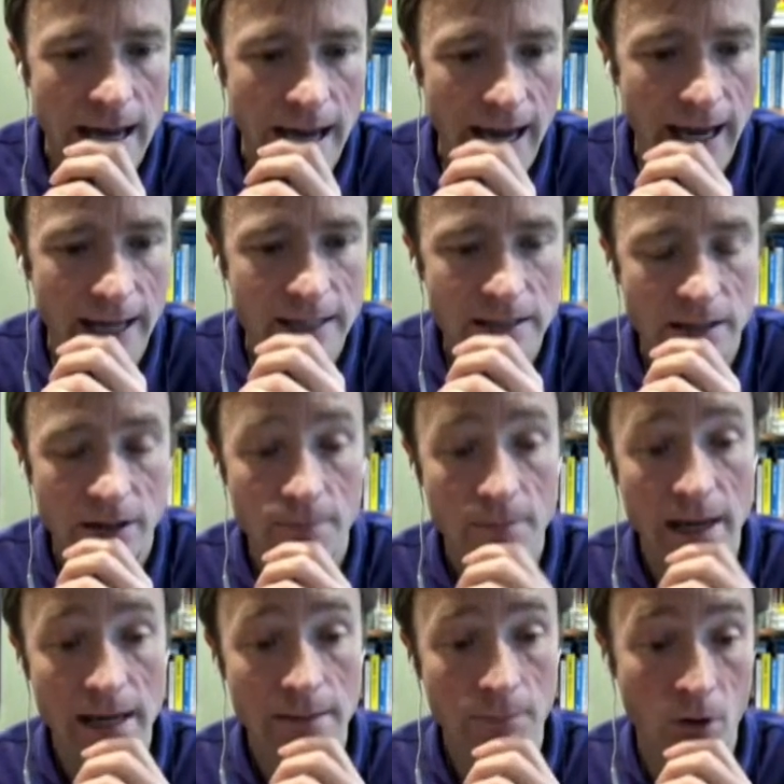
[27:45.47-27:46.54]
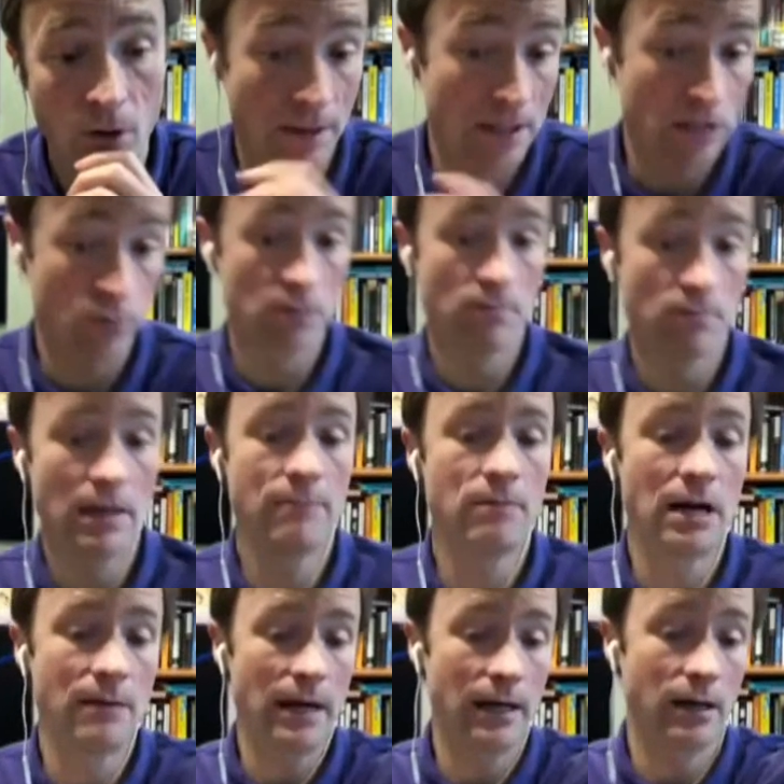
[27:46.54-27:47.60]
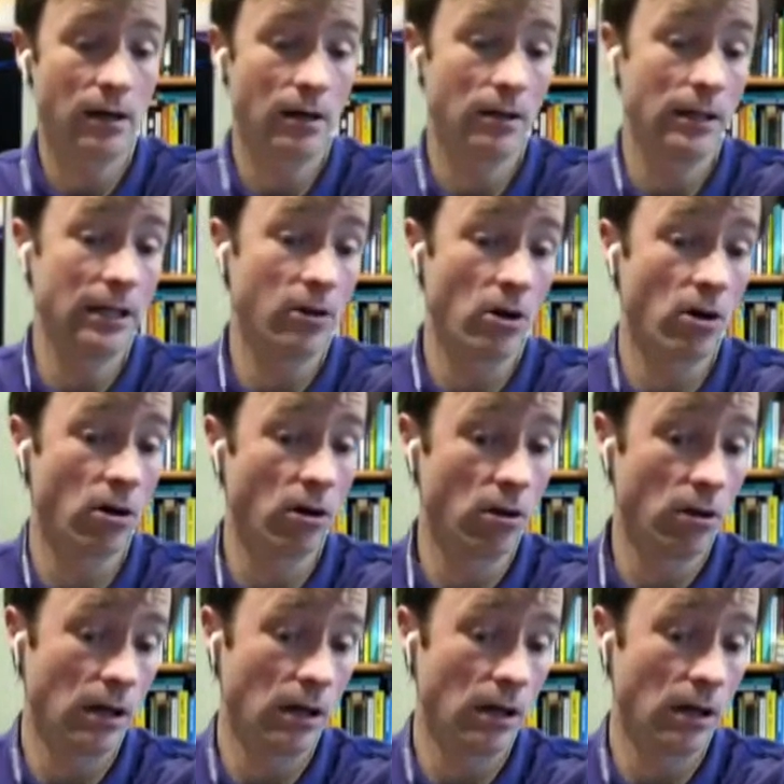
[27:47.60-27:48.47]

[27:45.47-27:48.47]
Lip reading: And the main point, this was made by my colleague Carl,